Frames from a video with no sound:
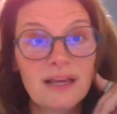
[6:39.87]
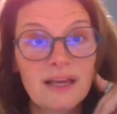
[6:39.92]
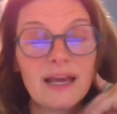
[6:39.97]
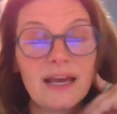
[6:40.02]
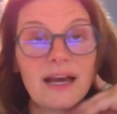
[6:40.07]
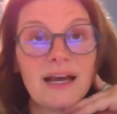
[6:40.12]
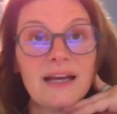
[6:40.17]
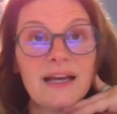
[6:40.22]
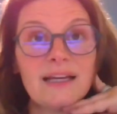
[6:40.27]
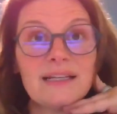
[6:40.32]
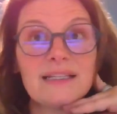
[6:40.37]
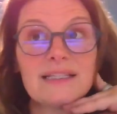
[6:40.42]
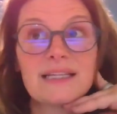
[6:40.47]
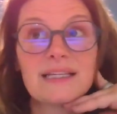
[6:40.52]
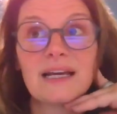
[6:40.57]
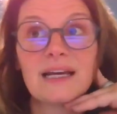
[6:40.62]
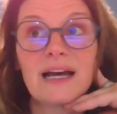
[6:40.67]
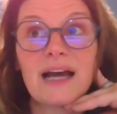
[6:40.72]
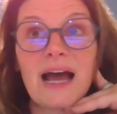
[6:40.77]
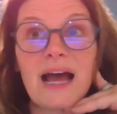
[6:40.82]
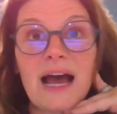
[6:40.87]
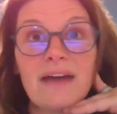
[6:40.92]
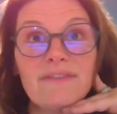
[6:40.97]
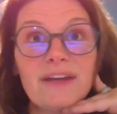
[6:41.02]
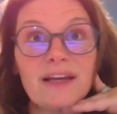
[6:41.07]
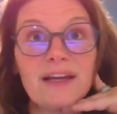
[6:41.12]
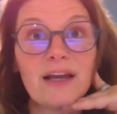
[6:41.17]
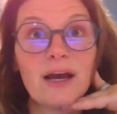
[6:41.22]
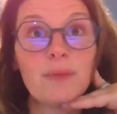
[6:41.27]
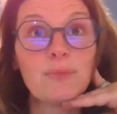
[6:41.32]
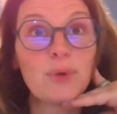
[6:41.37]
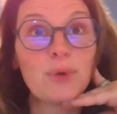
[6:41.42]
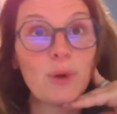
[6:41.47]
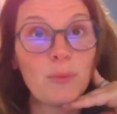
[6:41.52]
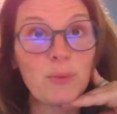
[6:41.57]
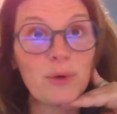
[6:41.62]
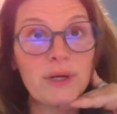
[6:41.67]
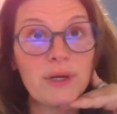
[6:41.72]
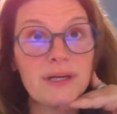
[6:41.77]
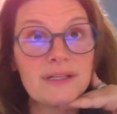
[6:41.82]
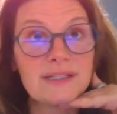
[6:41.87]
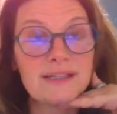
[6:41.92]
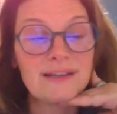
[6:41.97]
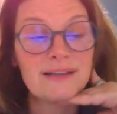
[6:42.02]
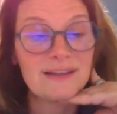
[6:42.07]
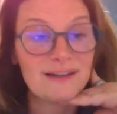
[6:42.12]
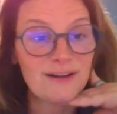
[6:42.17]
and having appropriate